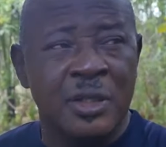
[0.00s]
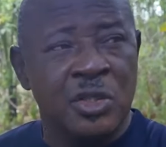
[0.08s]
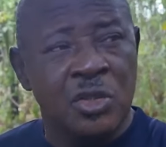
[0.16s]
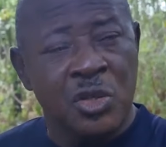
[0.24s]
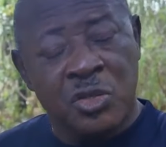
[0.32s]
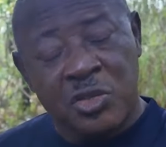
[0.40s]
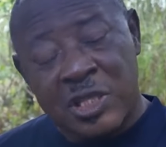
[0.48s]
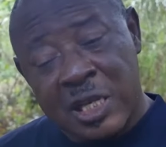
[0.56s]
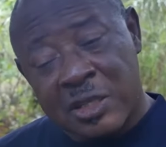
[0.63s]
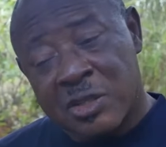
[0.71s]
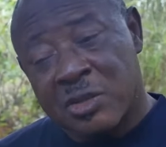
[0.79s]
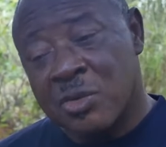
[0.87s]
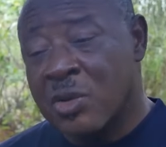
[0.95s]
It's just
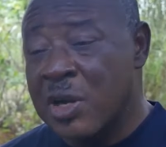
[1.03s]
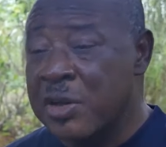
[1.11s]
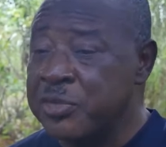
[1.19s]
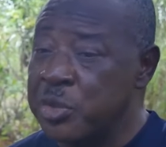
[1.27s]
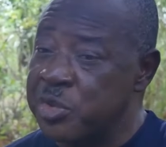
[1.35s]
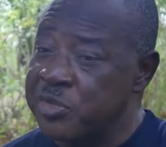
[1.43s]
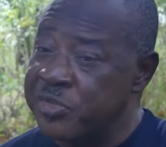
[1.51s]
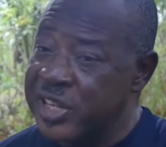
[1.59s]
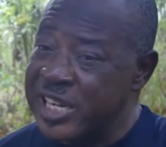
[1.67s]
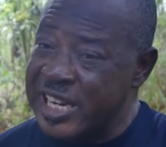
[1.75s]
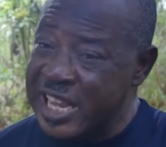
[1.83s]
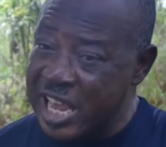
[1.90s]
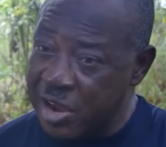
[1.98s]
that you have to be
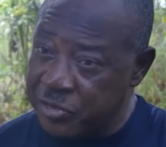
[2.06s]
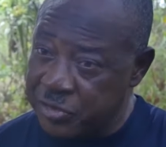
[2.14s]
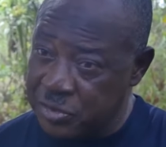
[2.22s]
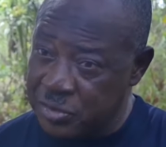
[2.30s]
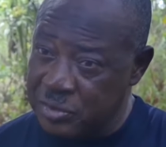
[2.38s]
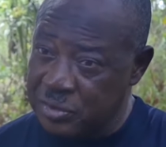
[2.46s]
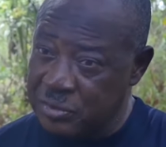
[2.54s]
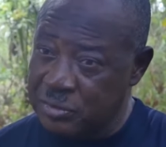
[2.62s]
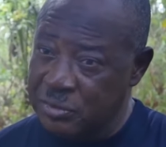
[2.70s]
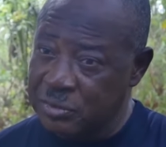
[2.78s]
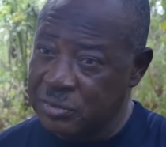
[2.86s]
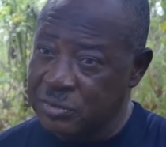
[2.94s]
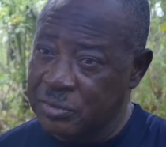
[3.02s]
very careful.
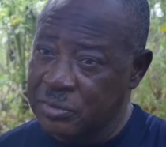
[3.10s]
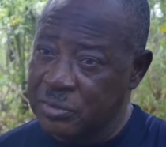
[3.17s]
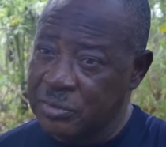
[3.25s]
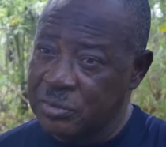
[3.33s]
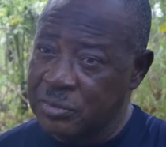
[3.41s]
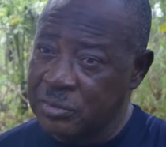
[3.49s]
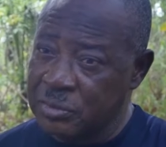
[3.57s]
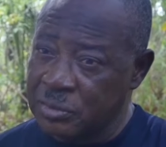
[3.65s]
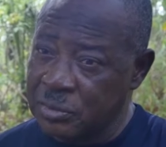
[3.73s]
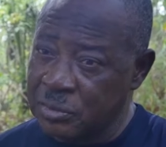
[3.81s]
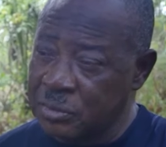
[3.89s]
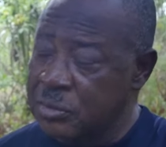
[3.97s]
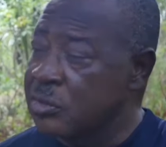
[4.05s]

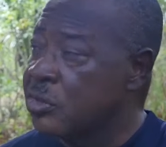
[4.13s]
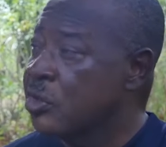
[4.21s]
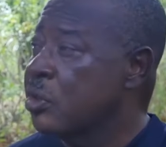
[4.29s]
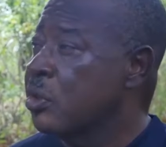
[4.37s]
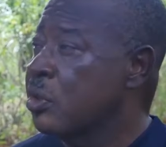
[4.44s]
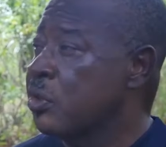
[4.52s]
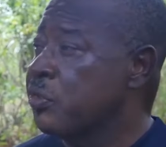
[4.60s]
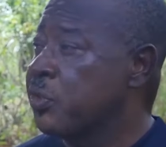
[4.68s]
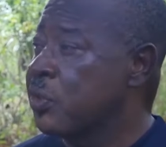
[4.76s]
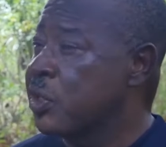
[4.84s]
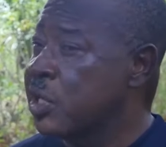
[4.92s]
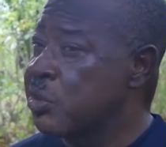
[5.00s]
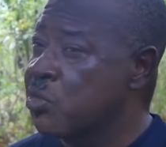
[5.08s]
If
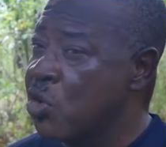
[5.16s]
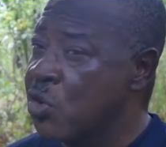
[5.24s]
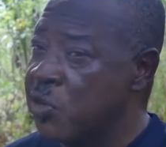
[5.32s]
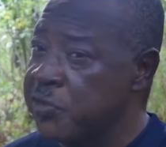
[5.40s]
you get more